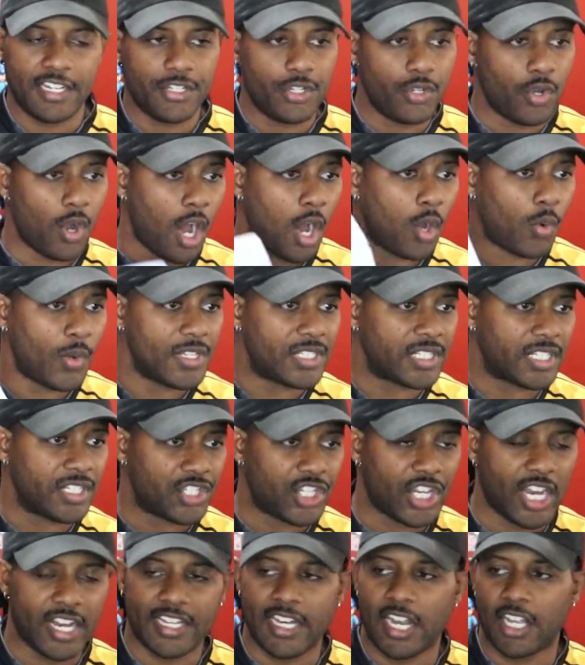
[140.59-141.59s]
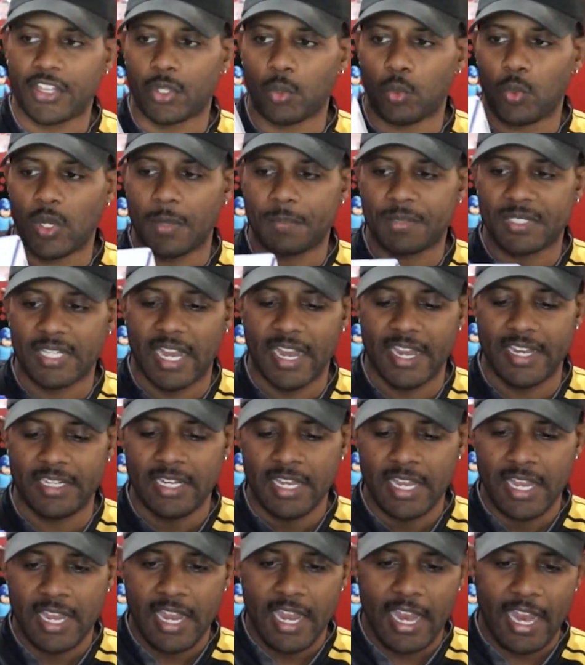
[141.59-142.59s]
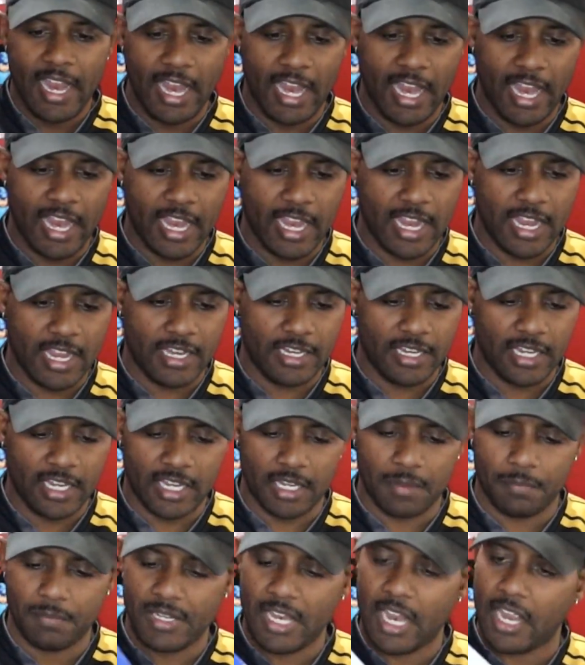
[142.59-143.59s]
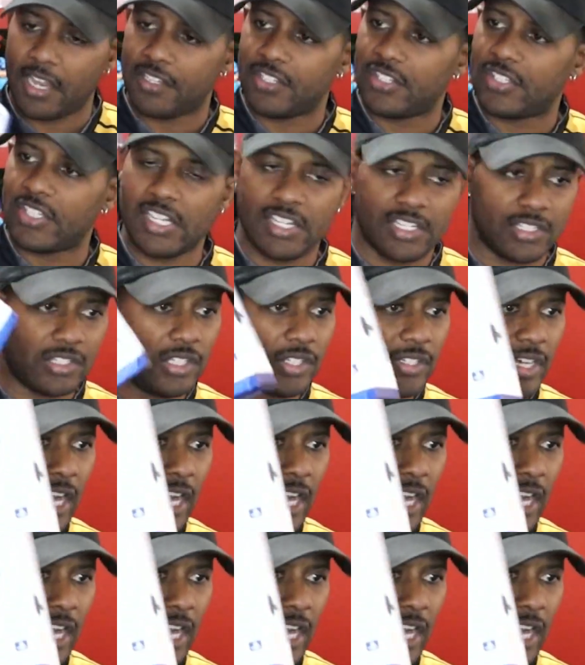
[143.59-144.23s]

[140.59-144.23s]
and you always can check out the website. And yeah, you see, look